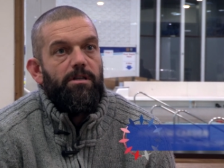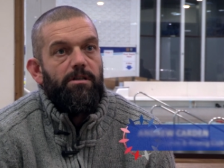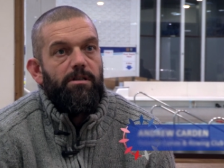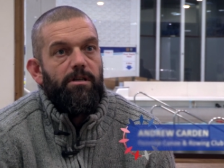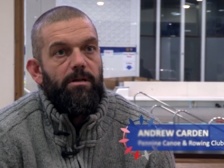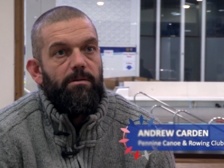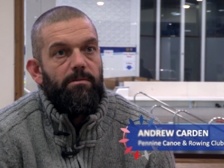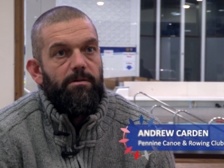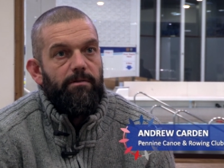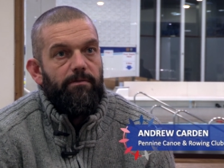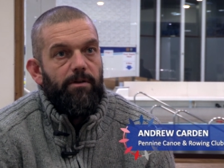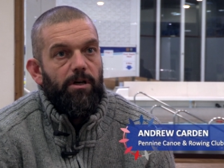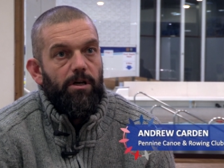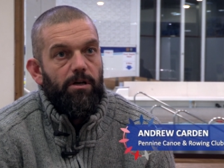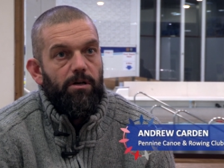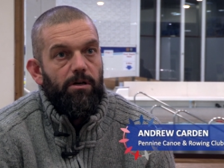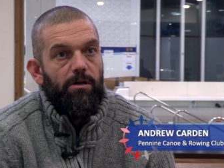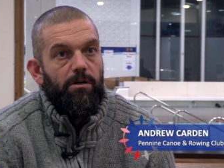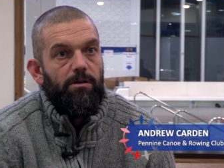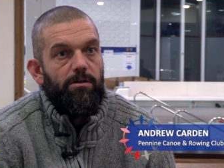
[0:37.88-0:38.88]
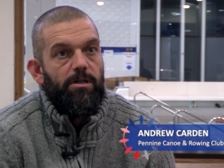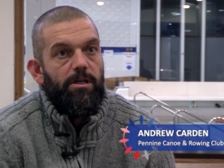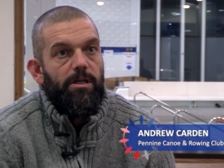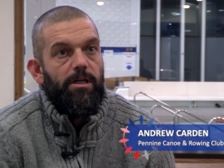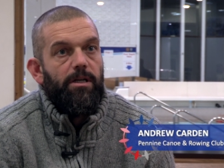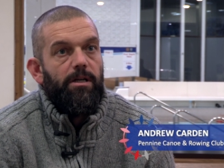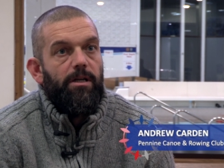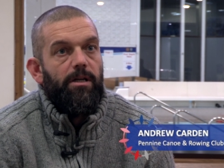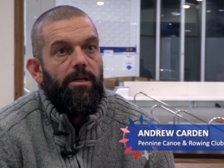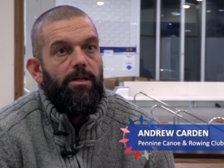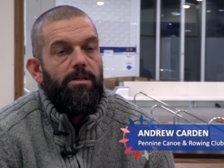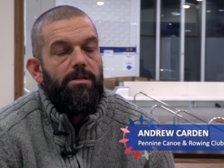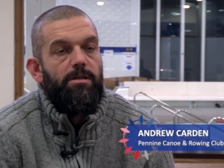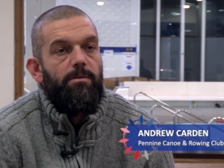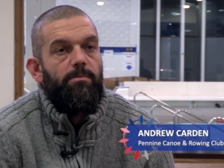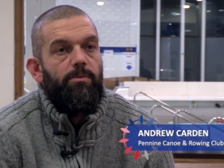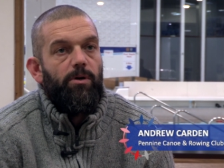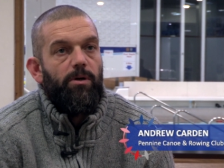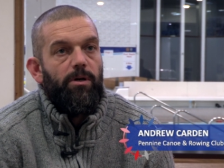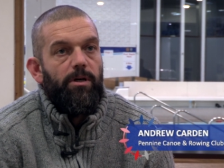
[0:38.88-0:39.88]
in terms of her coaching and
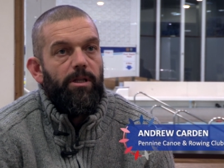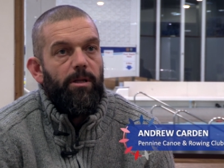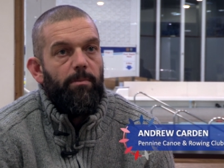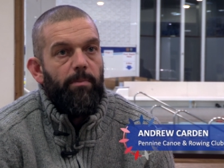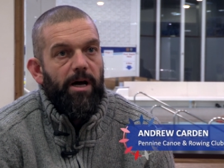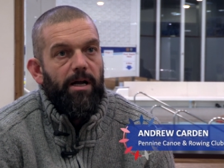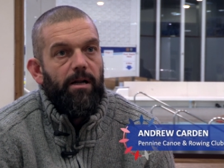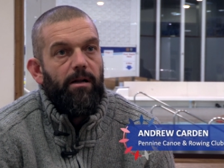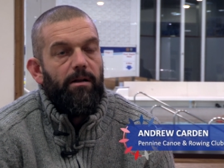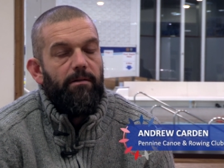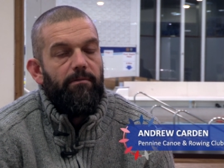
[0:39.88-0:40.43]
supporting the paddle